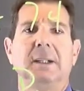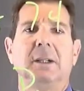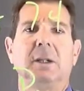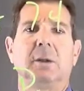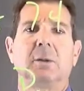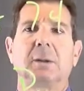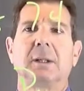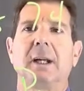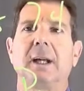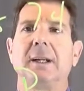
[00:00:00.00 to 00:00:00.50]

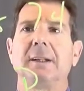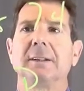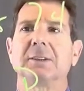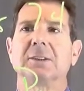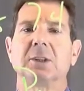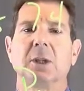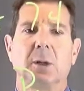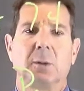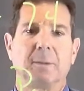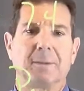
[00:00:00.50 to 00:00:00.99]
Okay,
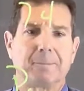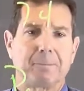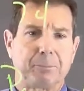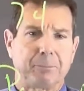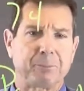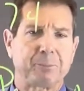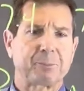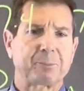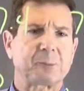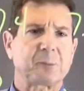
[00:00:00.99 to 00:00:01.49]
so
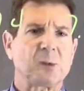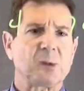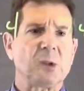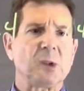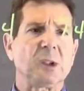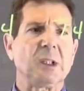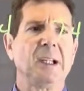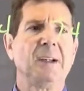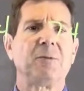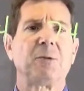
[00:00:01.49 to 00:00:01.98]

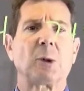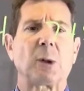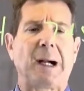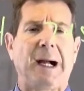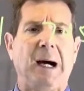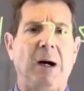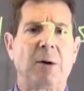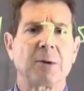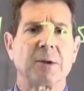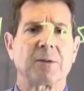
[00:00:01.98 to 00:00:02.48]
if we're
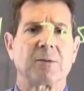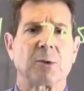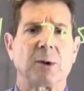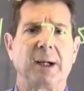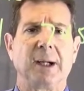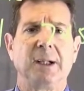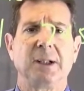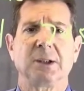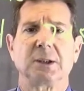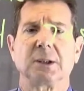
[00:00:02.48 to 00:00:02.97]
out of
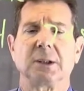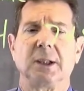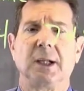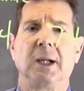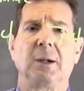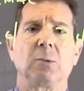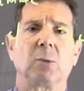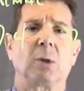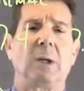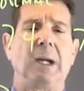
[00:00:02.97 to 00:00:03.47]
range,
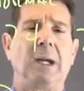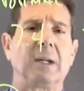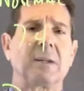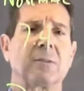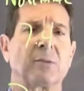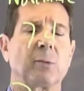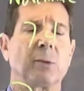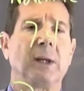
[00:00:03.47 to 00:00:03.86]
and we're out of